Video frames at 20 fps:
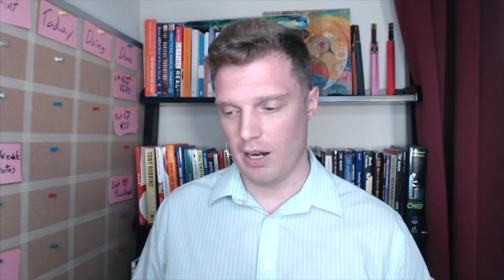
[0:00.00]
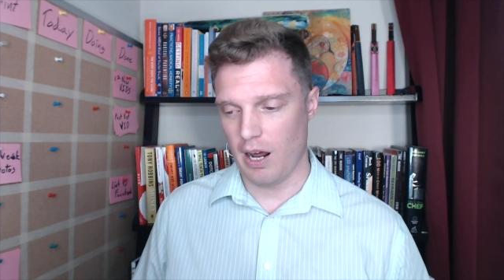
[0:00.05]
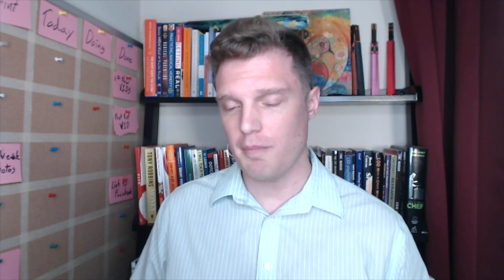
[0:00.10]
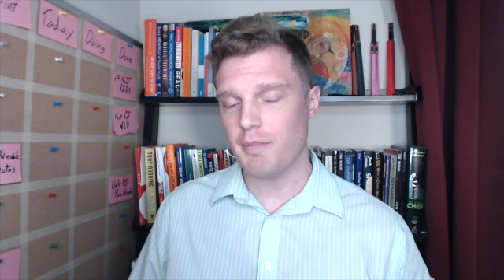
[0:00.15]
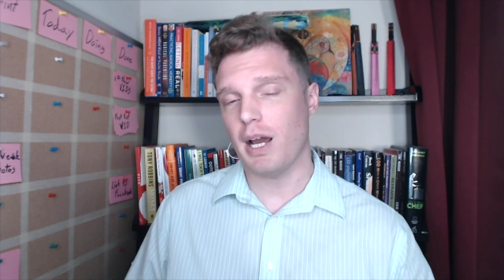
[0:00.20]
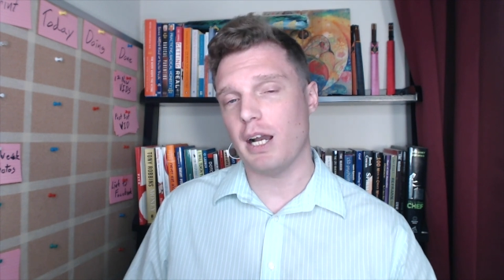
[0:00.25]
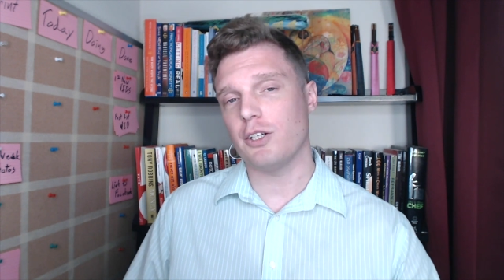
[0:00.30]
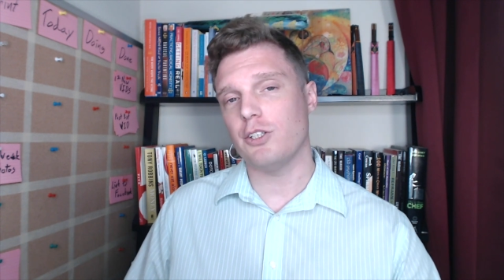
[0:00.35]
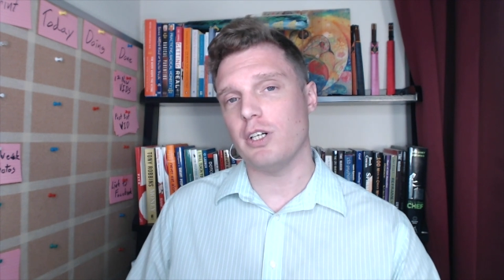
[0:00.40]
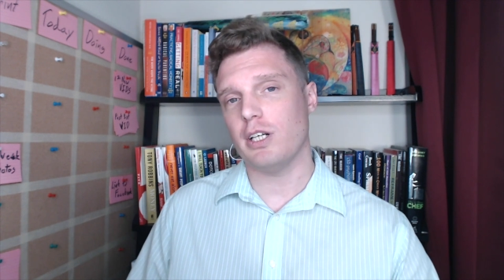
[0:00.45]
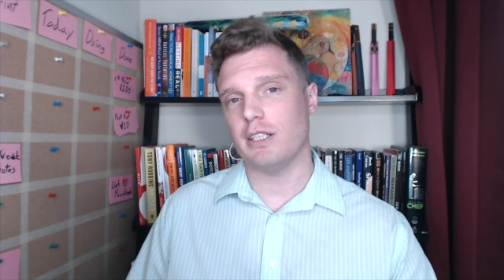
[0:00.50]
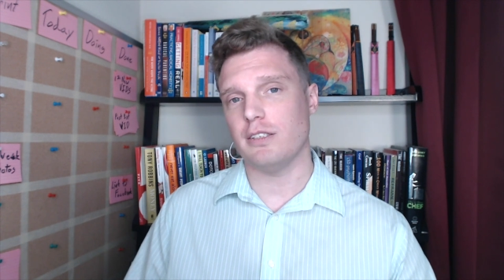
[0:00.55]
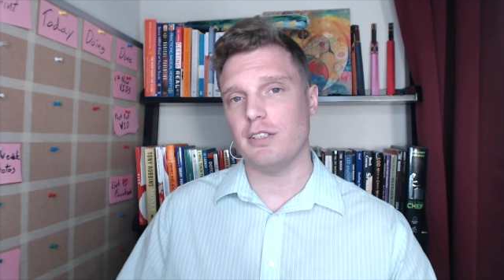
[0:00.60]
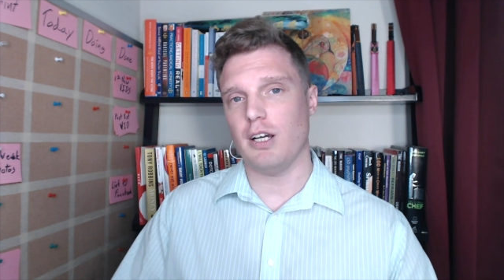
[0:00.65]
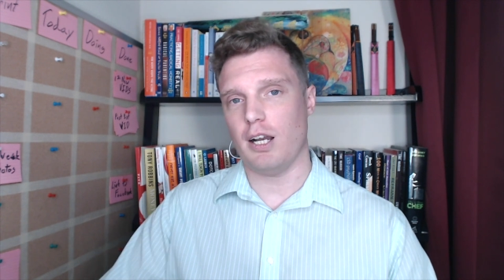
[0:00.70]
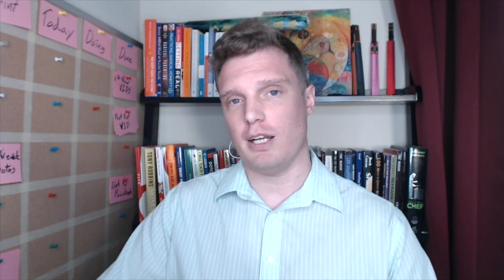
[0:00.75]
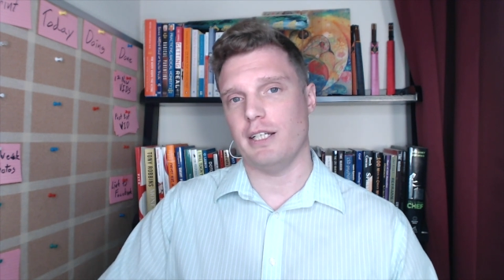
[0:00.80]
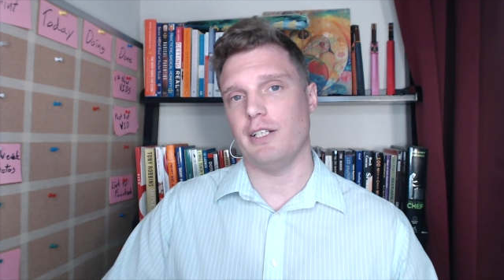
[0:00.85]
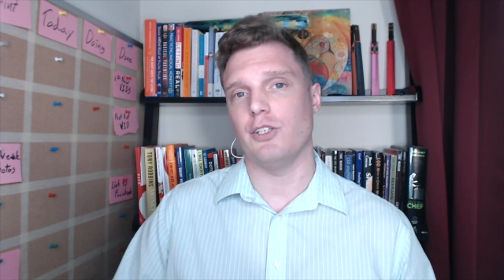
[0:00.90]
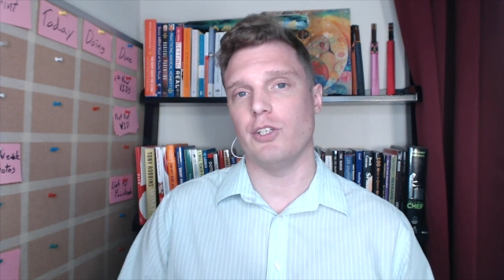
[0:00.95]
I'm not good at
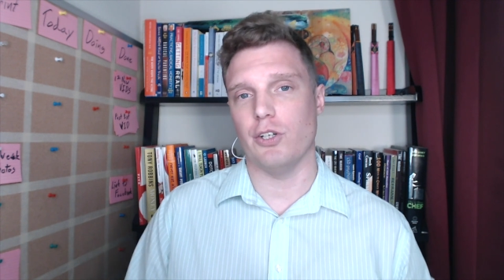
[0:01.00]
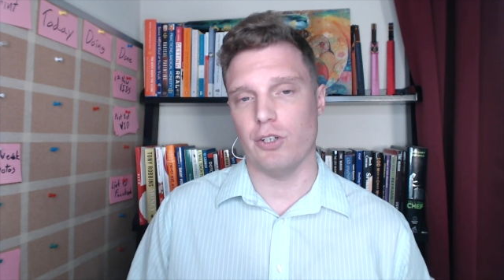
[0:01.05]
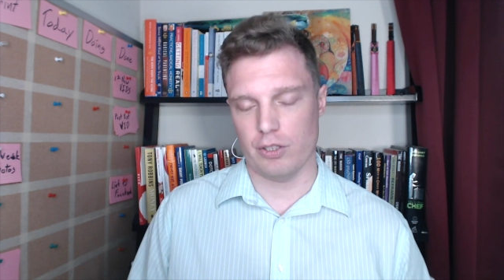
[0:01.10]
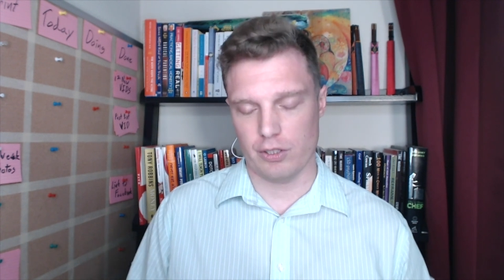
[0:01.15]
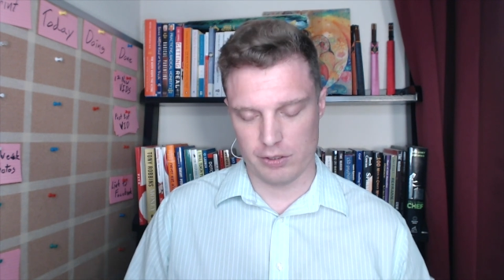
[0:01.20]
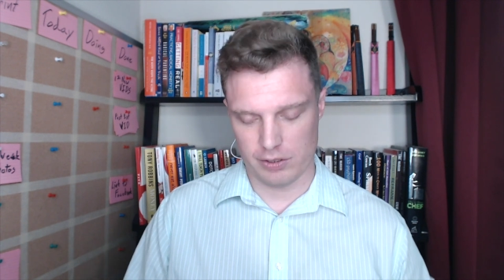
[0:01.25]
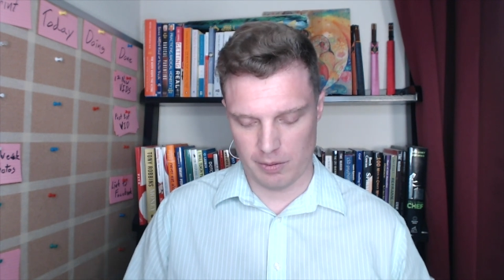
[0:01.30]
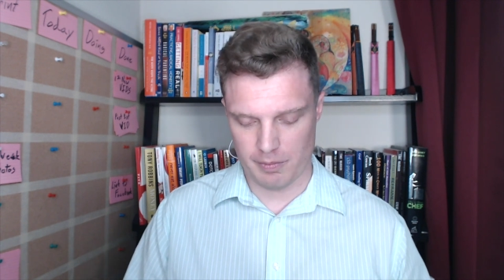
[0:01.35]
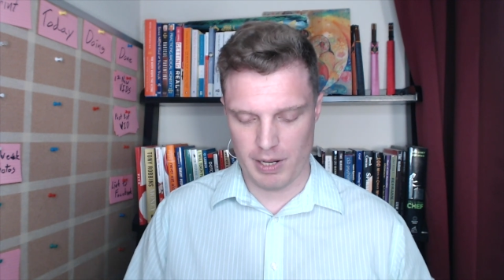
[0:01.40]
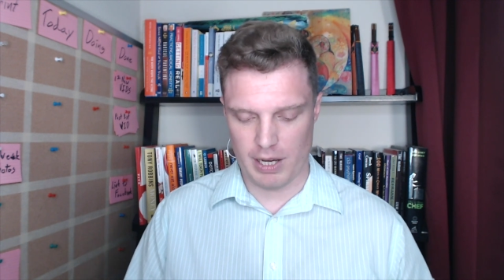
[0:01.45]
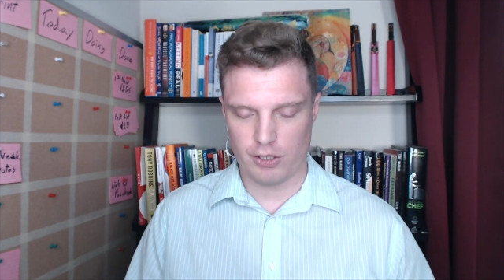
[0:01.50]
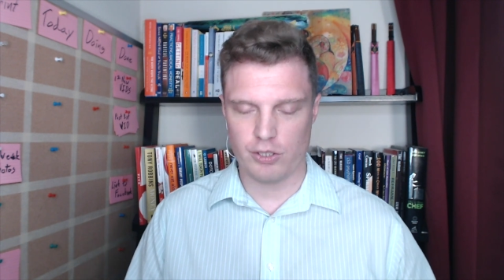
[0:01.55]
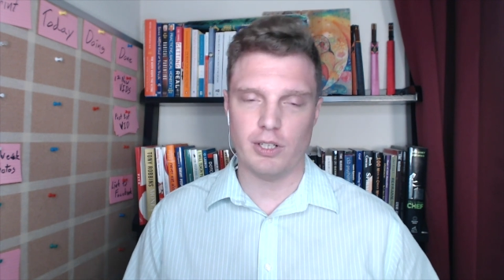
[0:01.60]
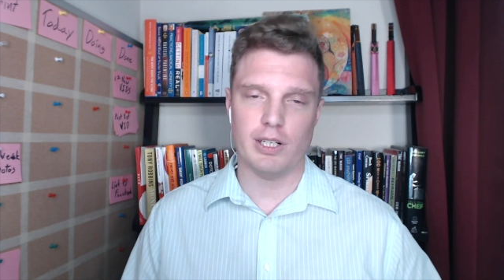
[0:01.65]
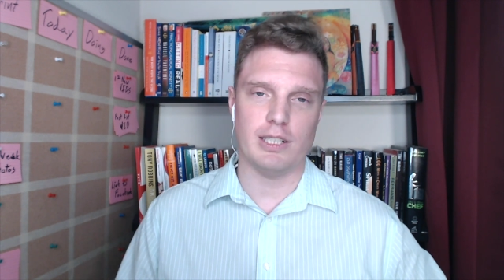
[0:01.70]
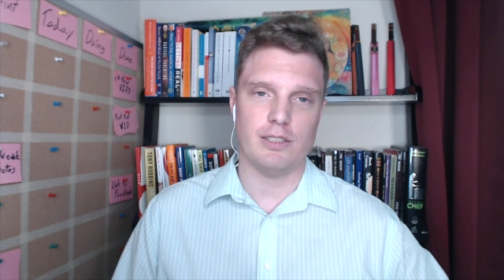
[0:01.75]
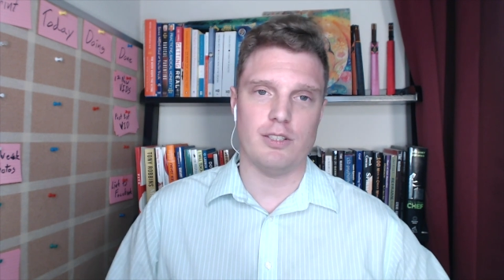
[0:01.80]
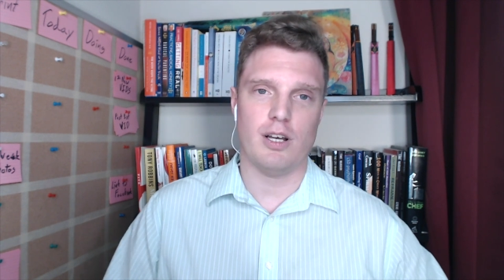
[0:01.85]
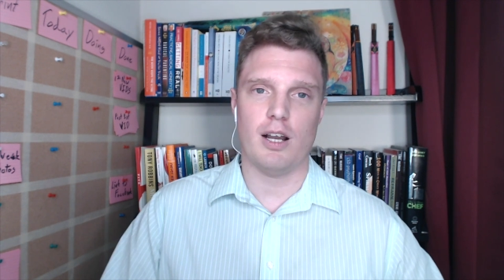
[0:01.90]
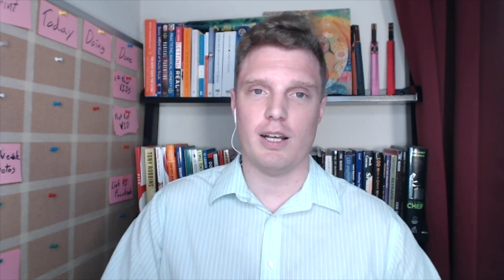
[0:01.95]
talking to girls. I'm not good
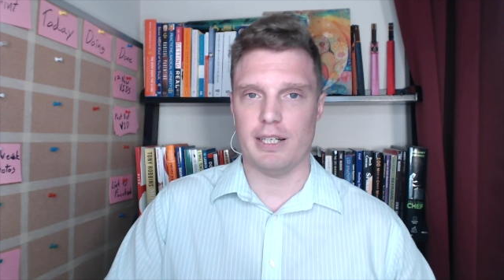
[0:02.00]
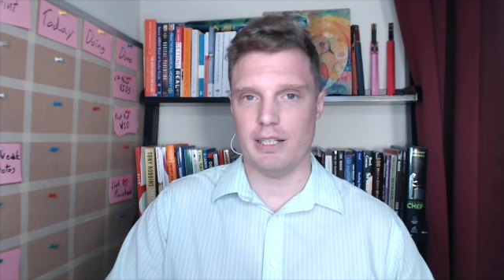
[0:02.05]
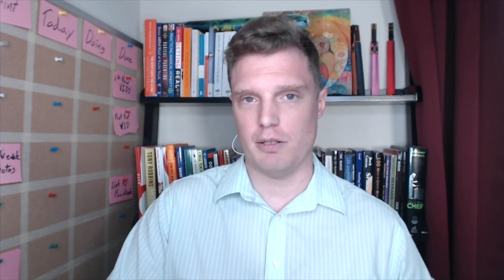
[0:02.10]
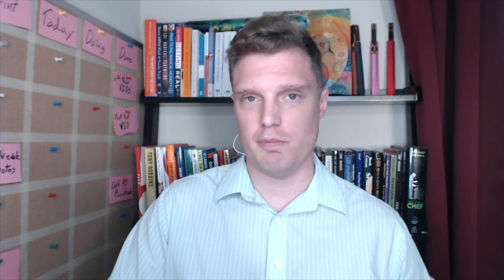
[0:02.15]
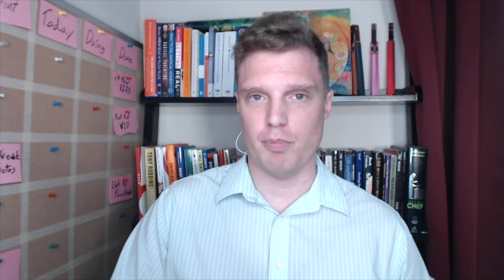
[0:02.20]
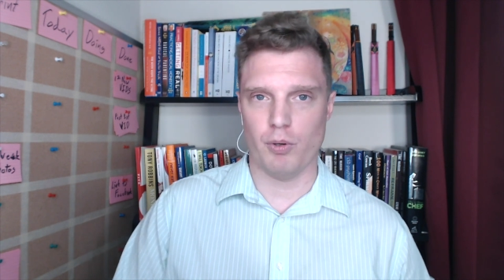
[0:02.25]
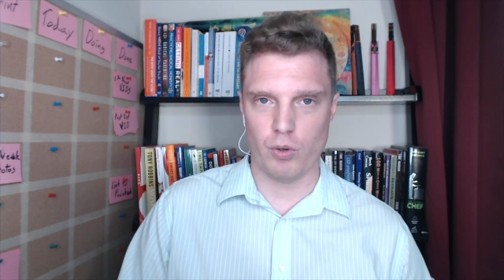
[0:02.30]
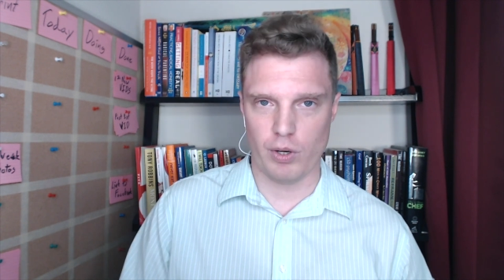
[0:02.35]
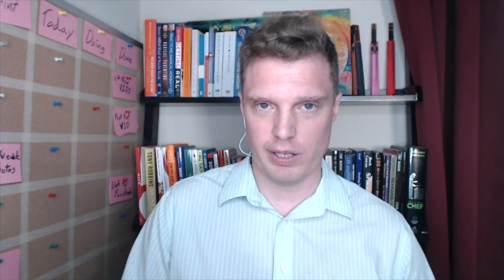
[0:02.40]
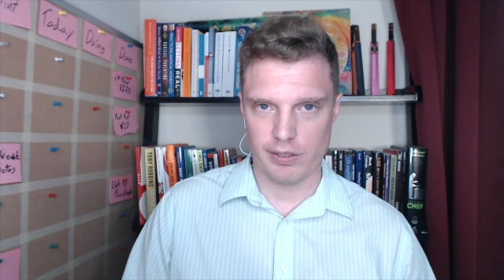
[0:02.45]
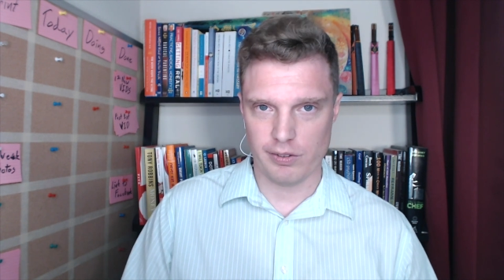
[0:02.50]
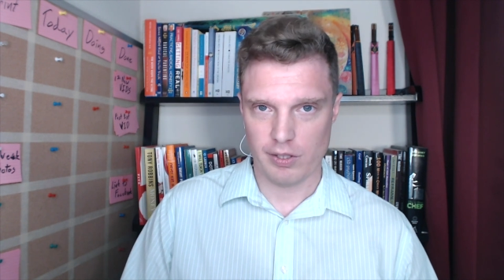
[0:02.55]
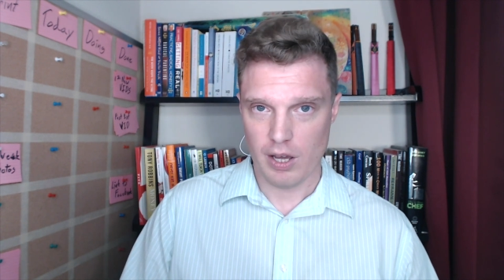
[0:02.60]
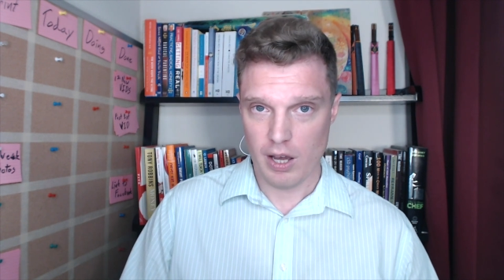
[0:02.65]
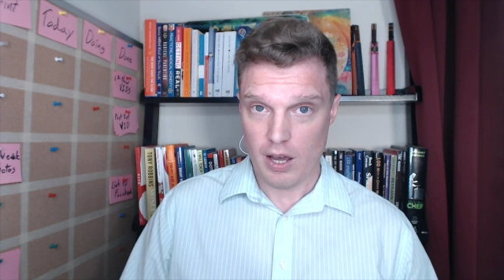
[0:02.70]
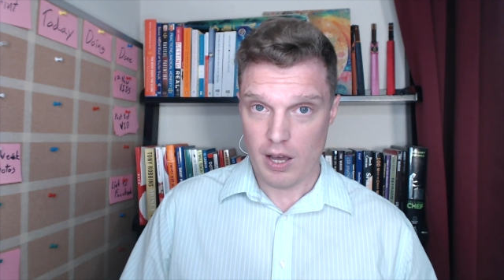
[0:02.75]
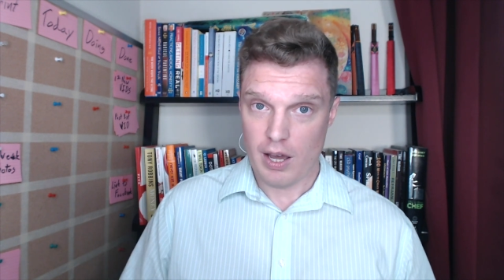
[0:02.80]
at talking to boys.